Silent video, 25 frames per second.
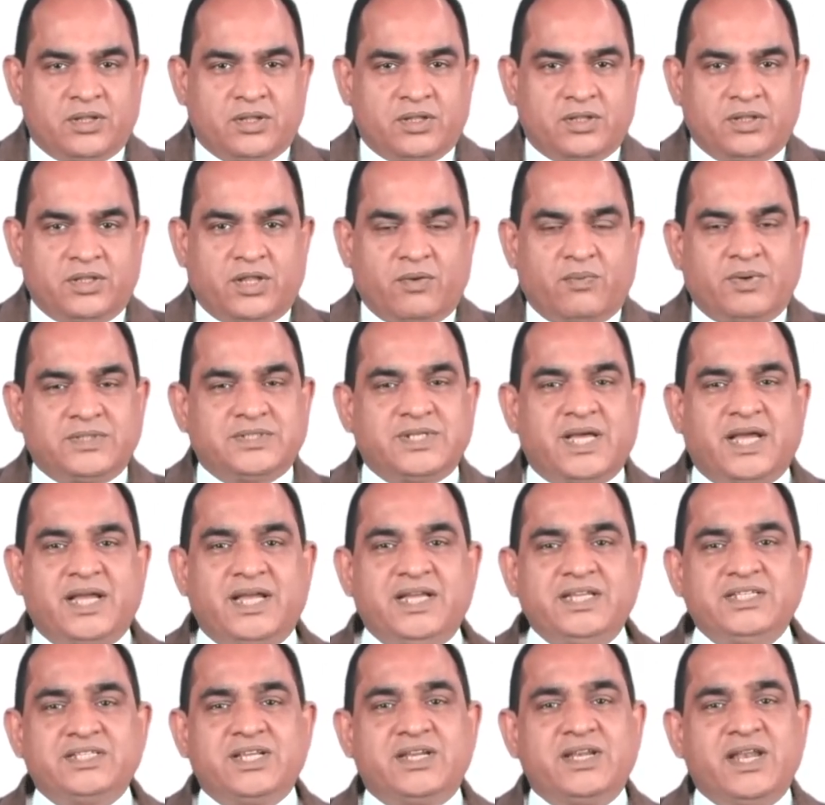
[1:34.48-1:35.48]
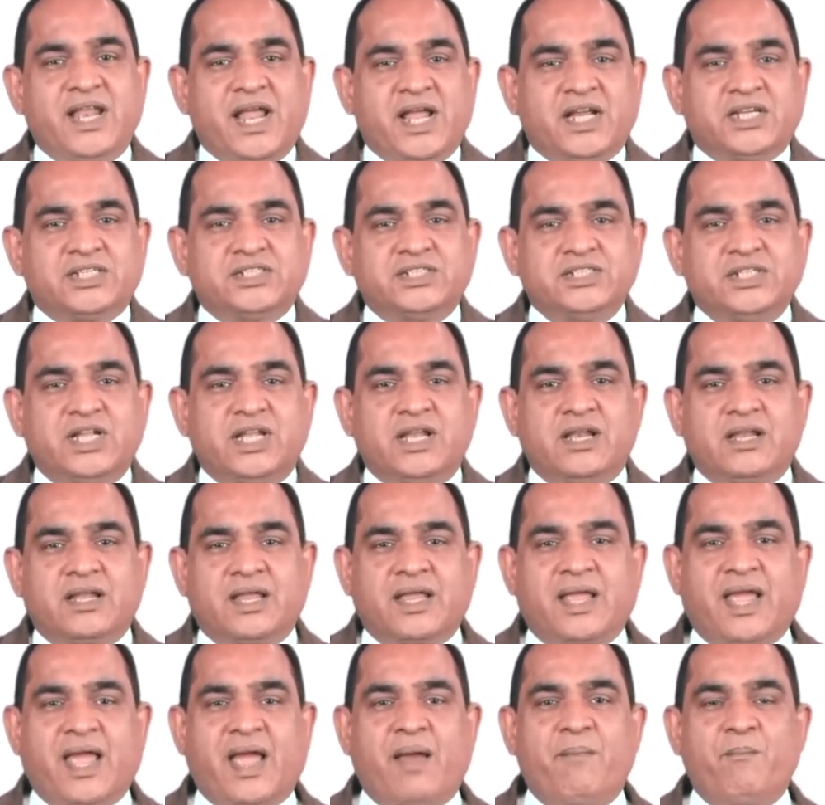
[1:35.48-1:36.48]
there was an international
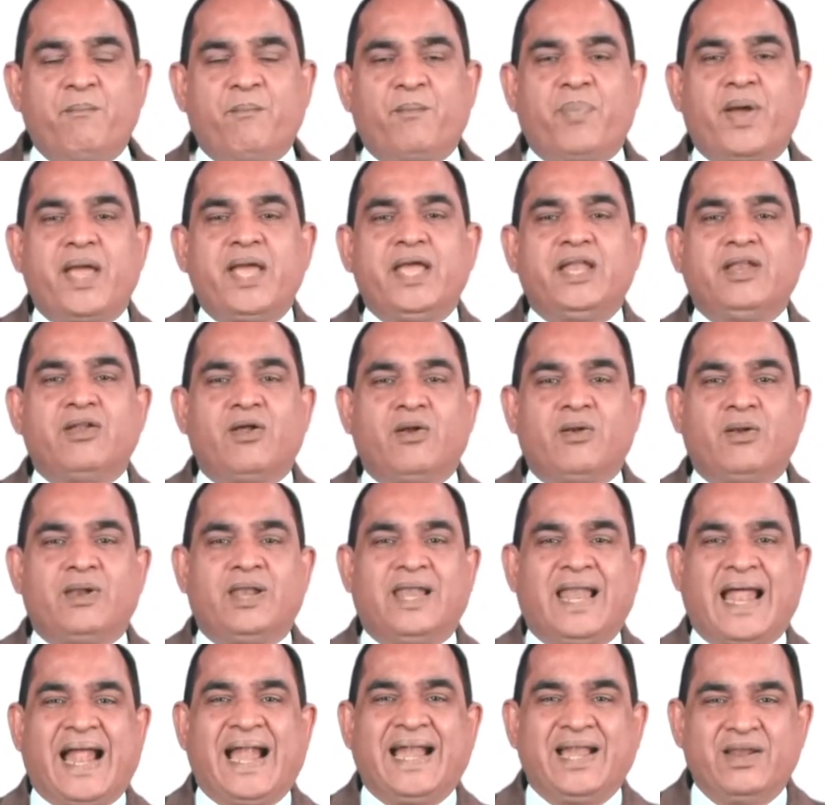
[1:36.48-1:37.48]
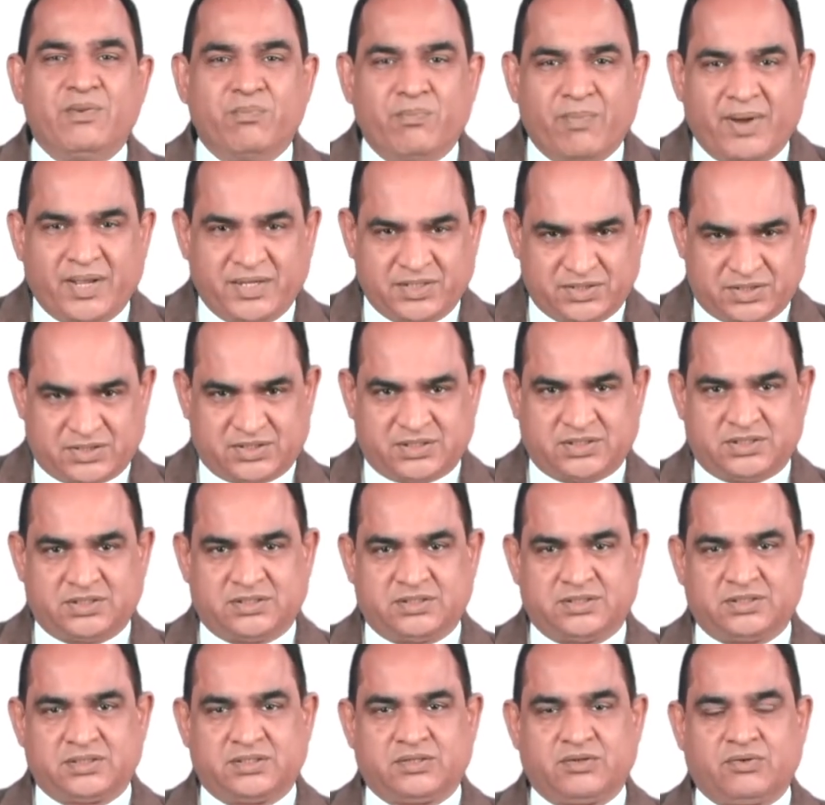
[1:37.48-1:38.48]
campaign on landmines.
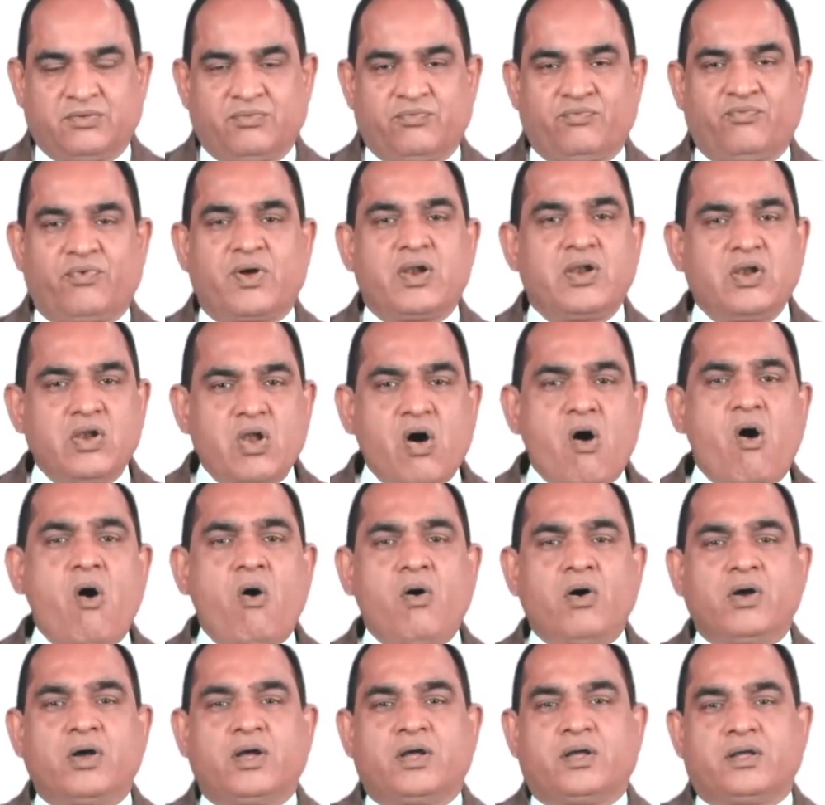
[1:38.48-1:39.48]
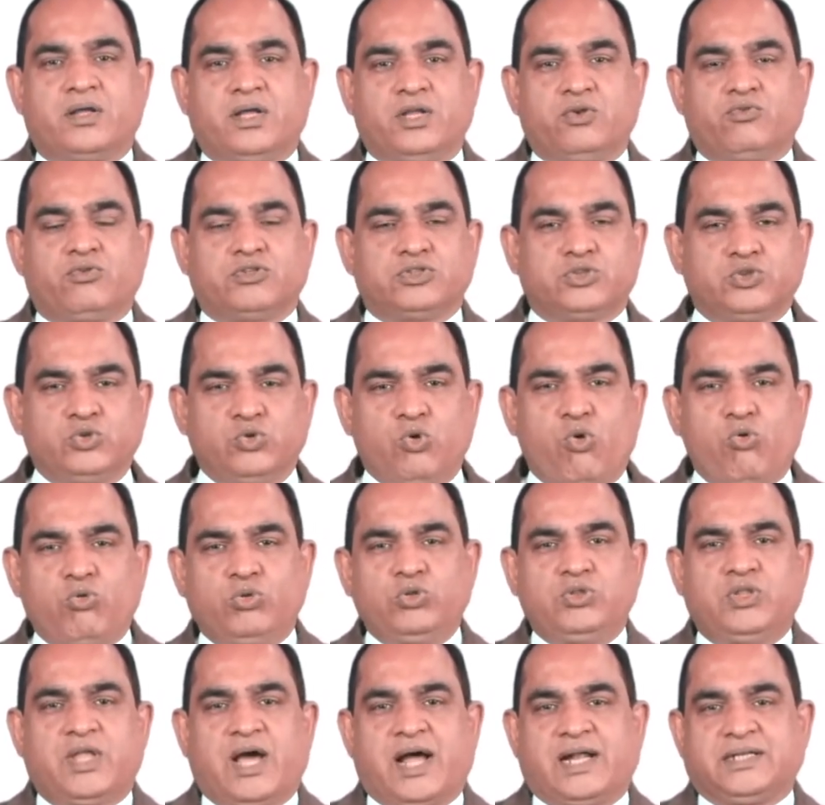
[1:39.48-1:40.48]
For long, it was
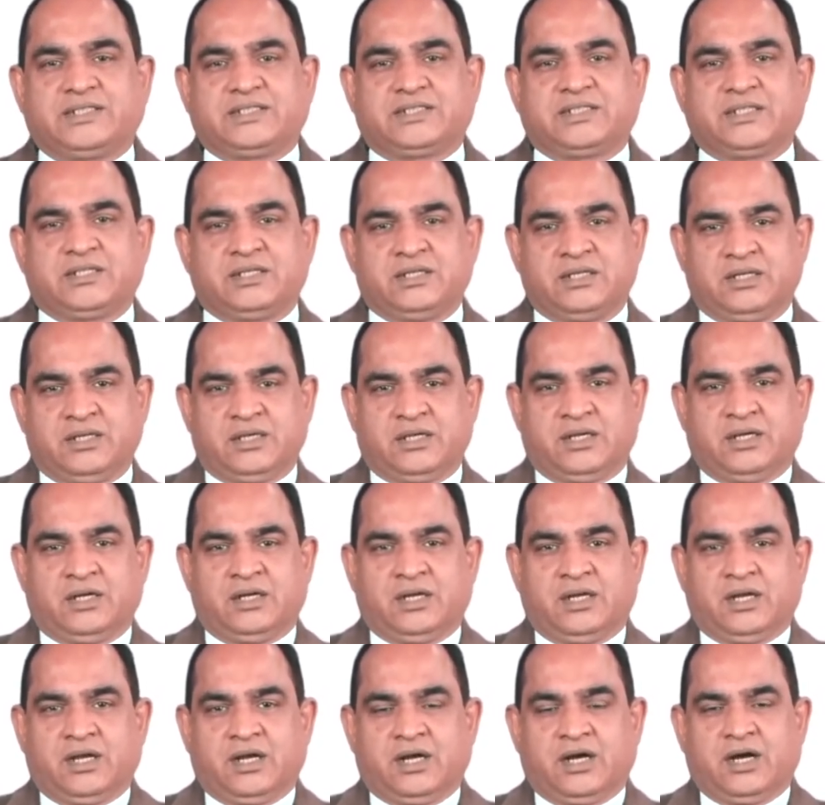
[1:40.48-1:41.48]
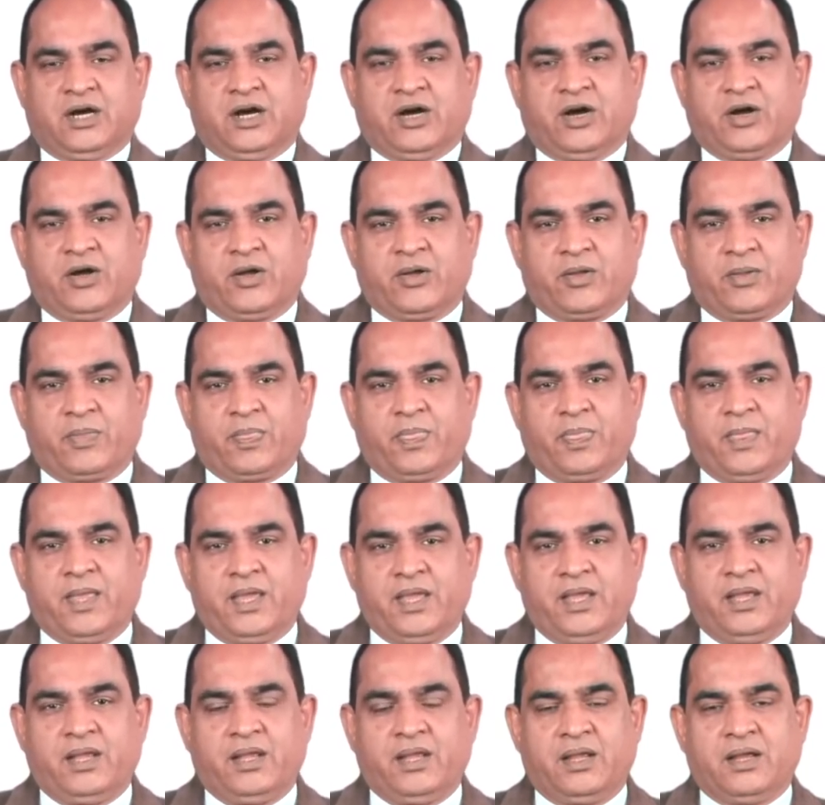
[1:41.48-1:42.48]
known that
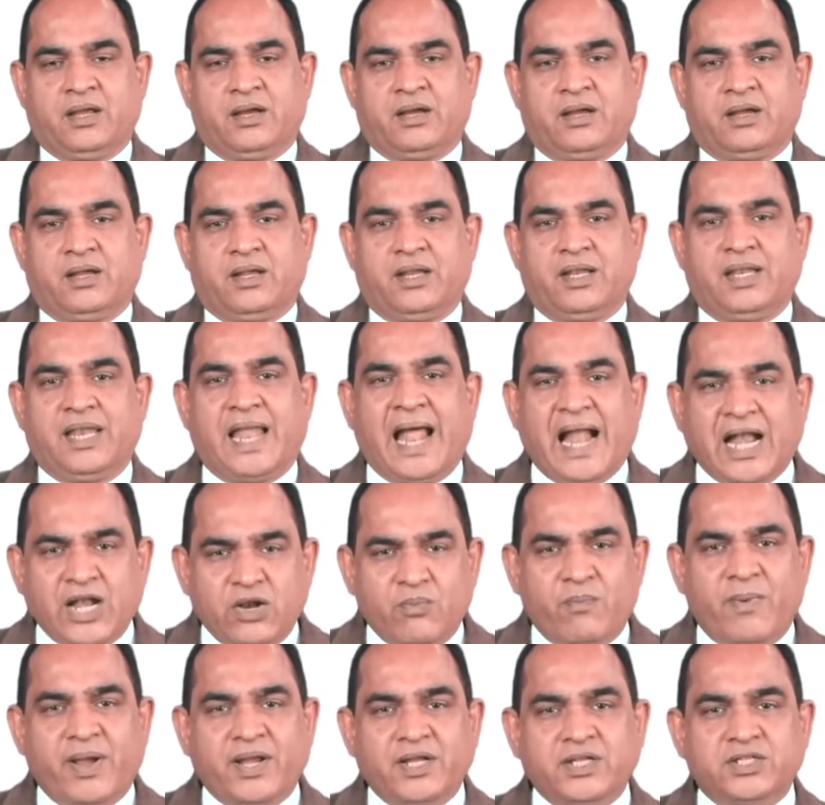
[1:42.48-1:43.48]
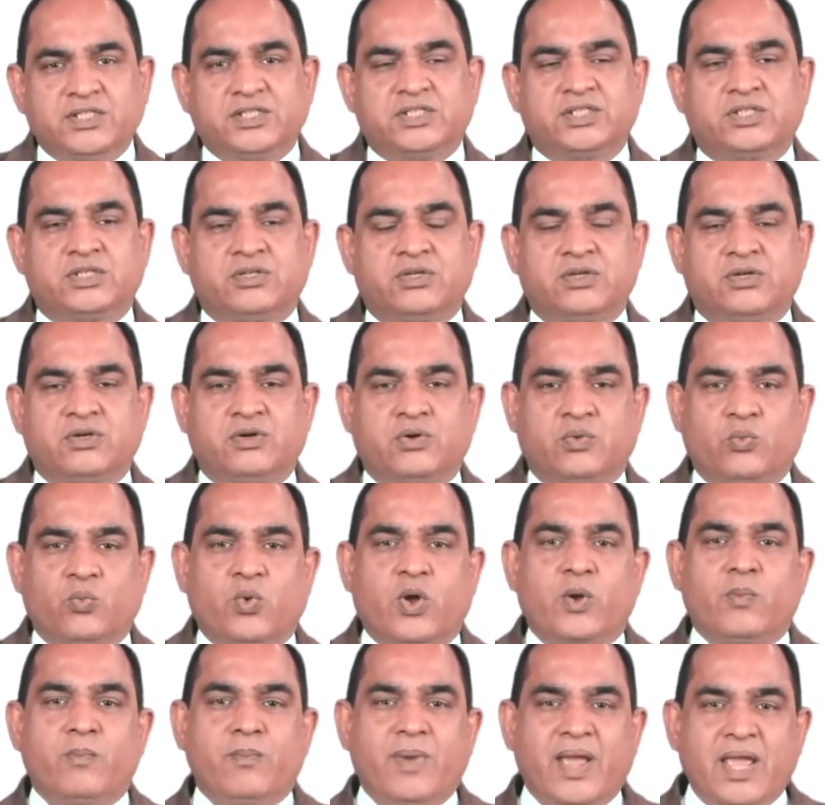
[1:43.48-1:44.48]
the landmines
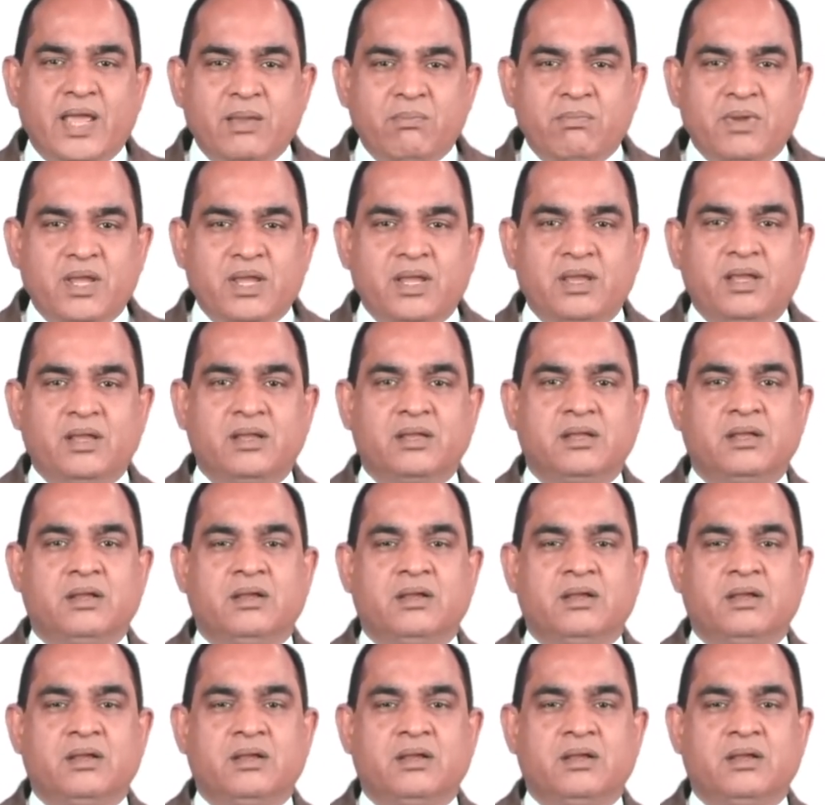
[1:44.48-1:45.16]
were maiming,